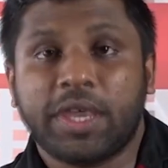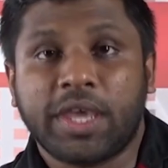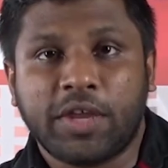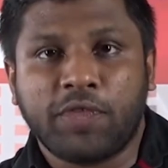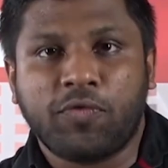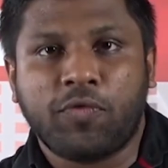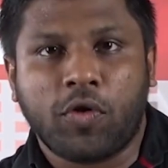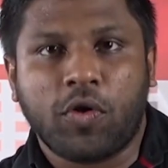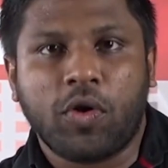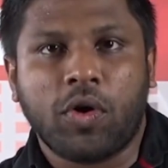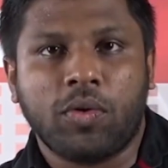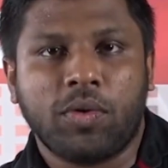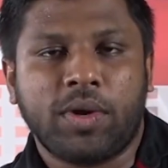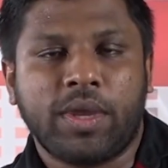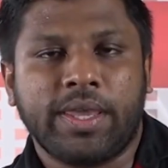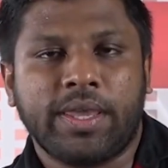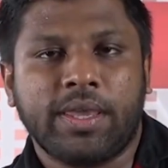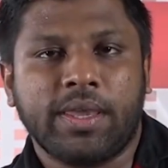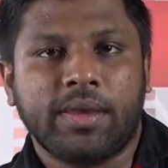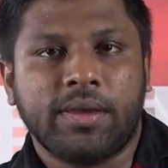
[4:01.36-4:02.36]
can
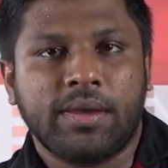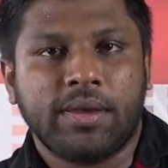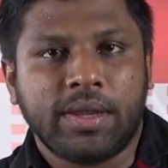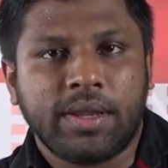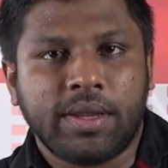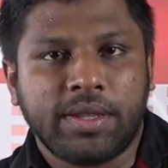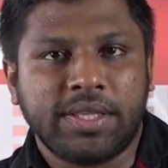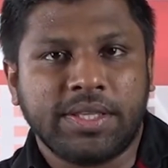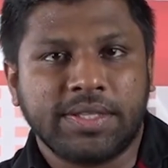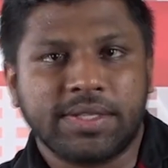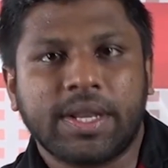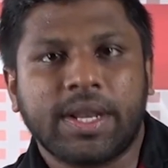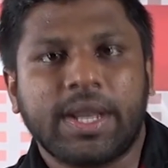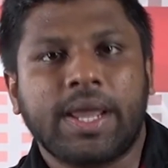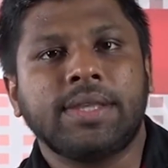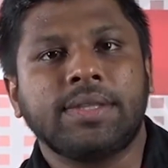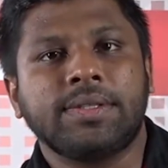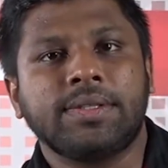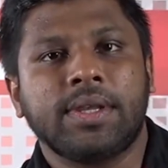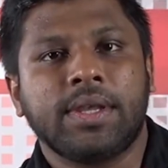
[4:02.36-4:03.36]
follow, like in this
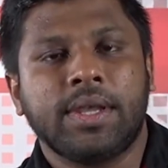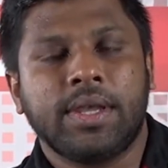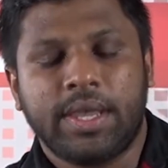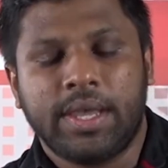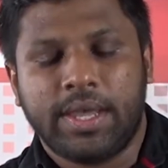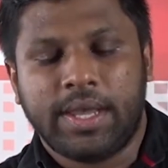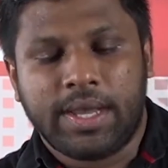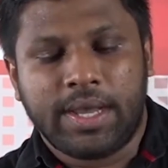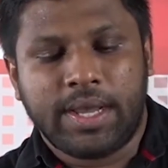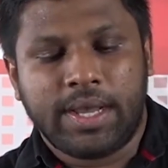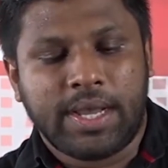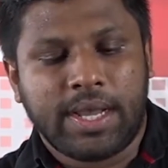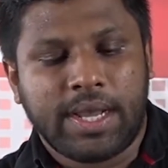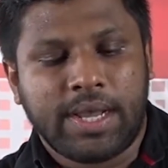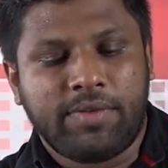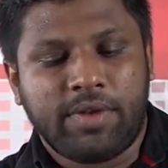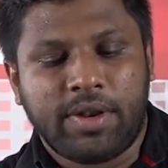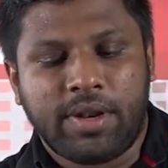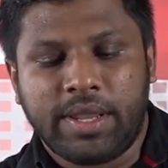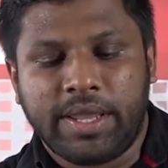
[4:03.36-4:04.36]
class,
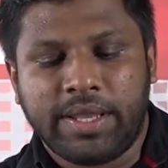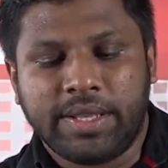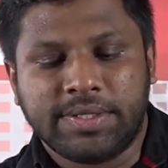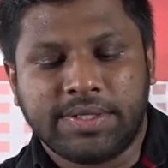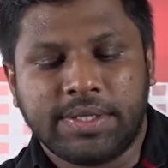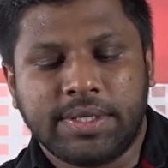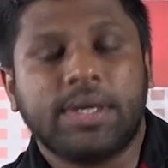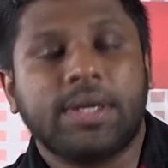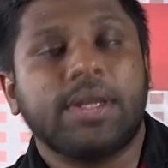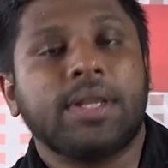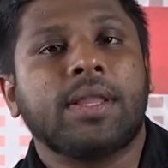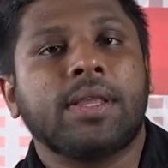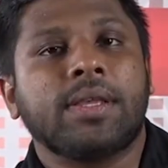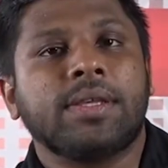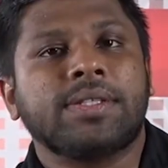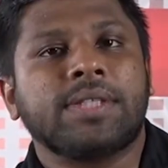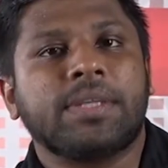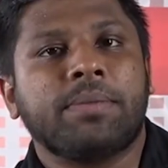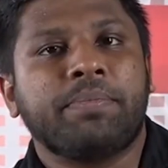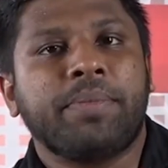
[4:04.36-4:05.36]
I will
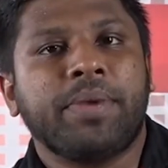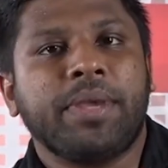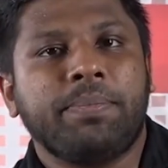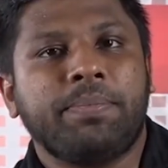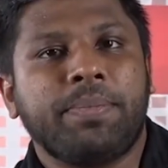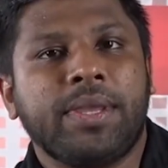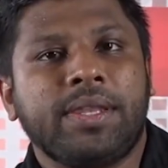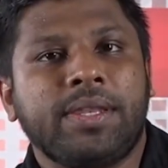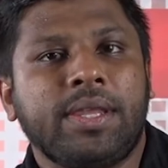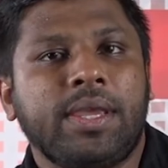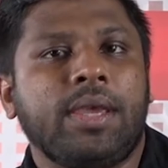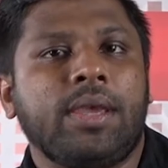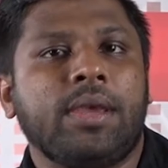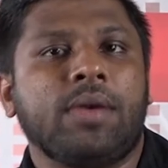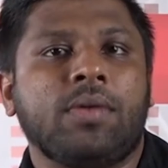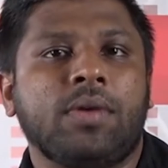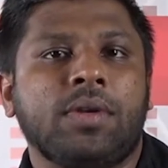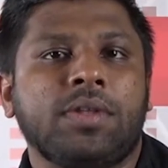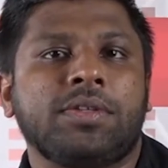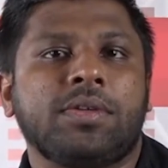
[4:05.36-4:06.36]
insert some
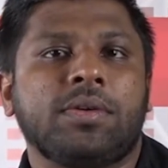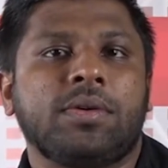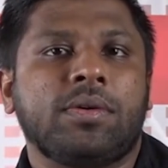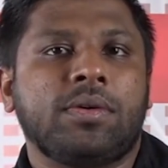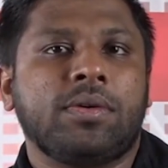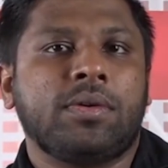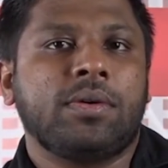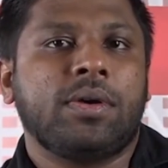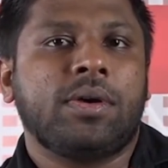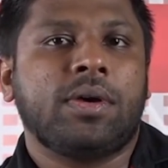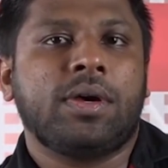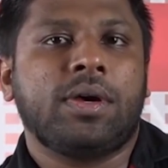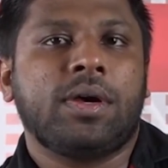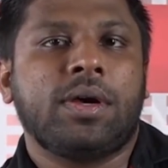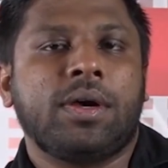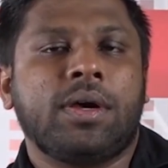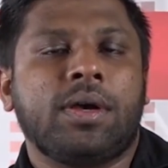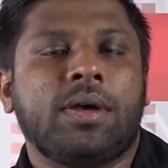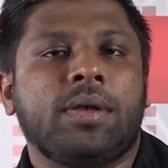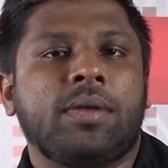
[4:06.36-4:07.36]
PPT
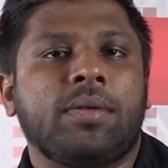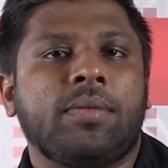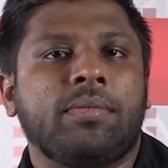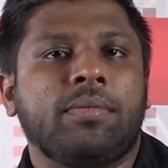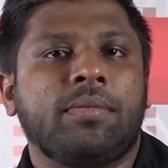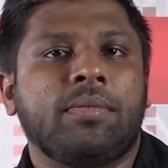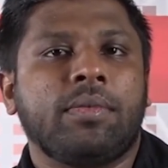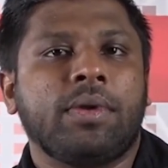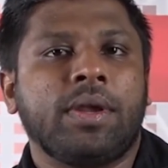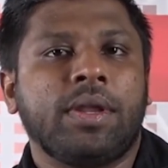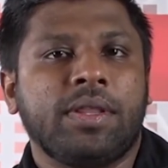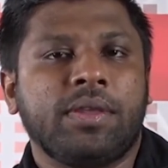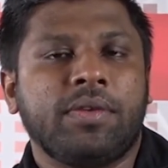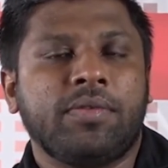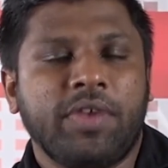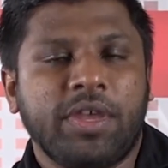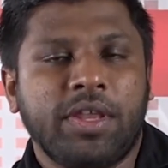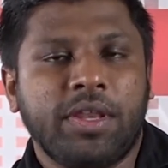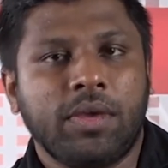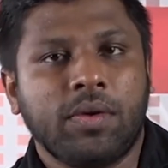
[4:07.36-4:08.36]
also
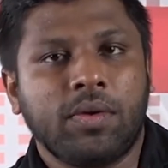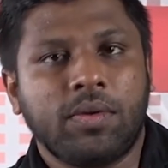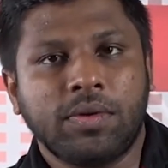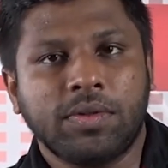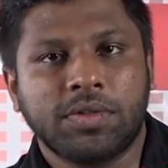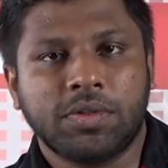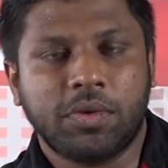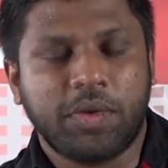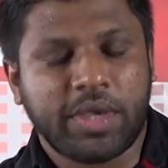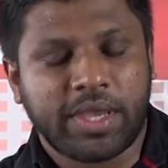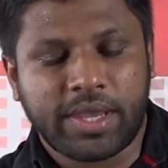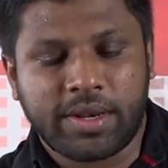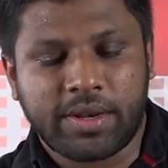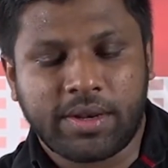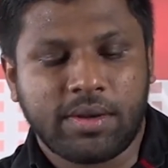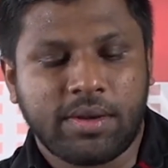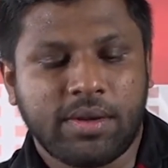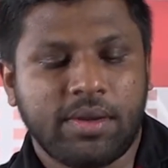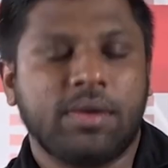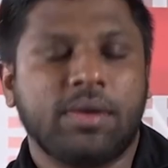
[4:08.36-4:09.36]
in the video, so you
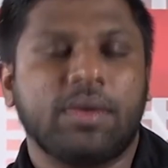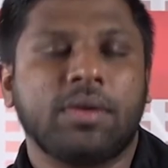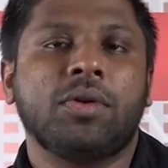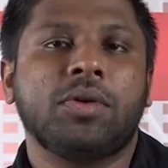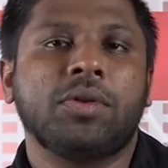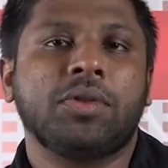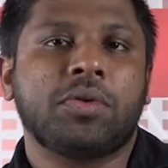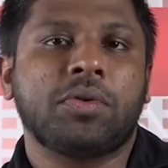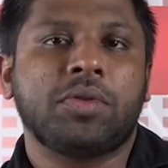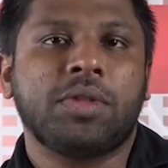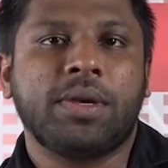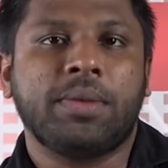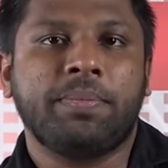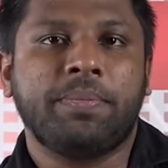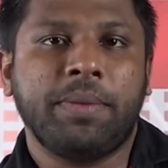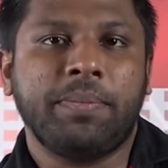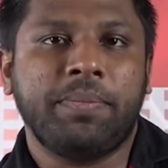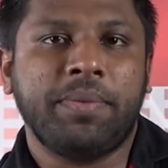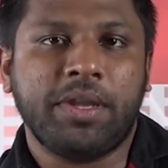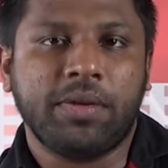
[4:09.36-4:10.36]
can go through
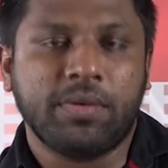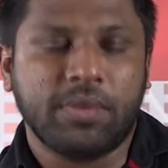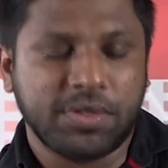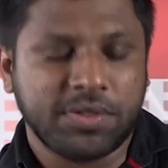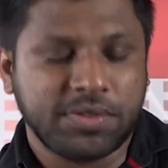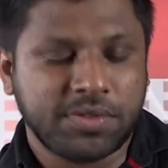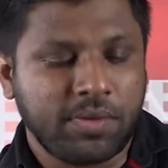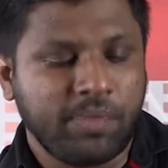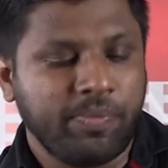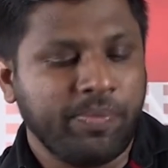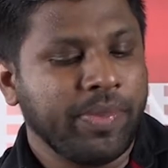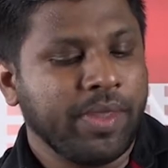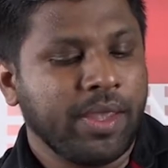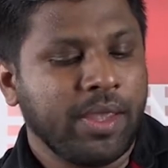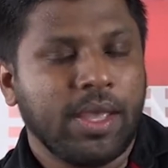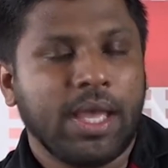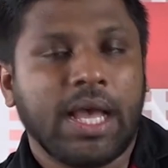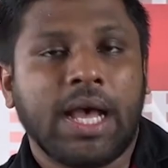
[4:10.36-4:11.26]
the PPT also.